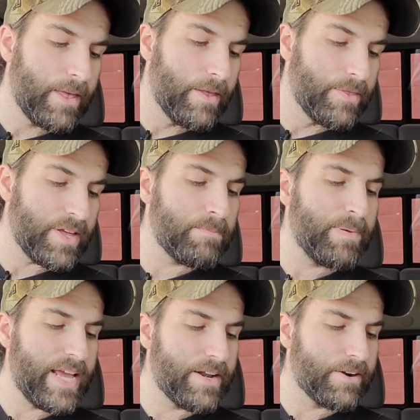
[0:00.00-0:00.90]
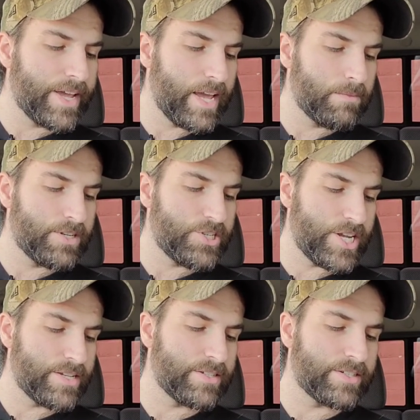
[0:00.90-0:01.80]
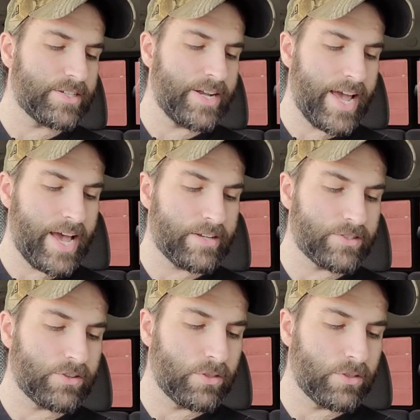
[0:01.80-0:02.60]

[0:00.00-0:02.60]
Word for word: then Peter came to Jesus and asked,